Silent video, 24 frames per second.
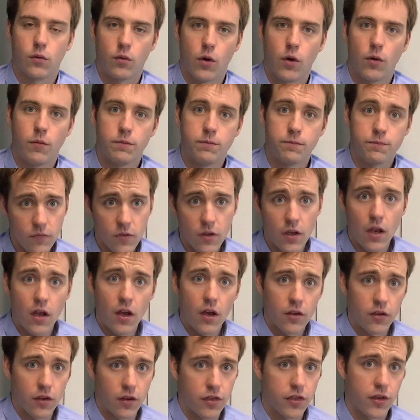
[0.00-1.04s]
role.
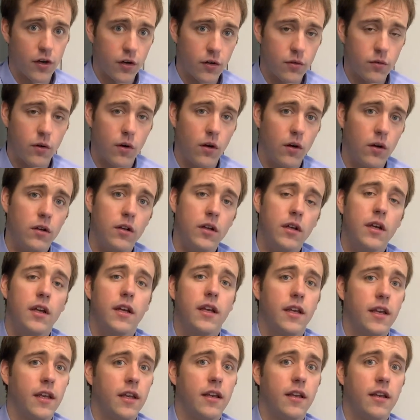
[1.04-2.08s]
The third role
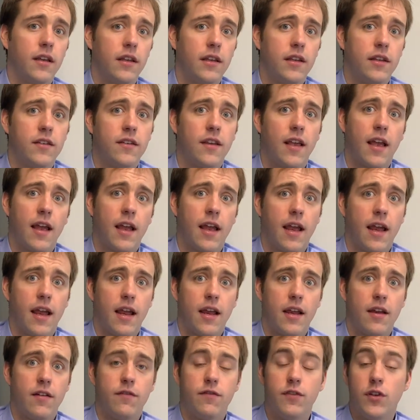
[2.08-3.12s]
is
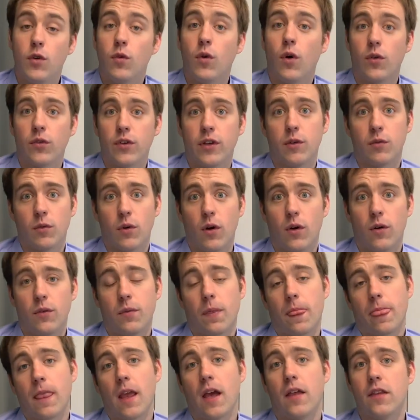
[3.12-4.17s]
a view-only role,
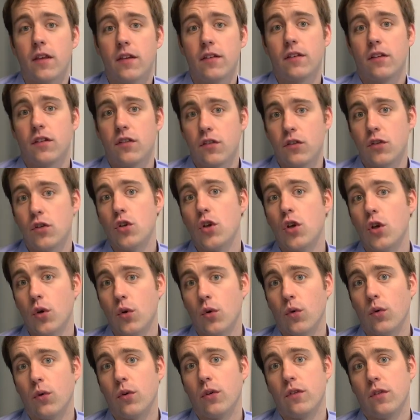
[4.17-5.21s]
and this is new
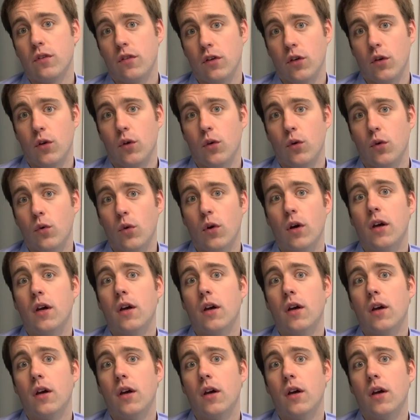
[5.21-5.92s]
to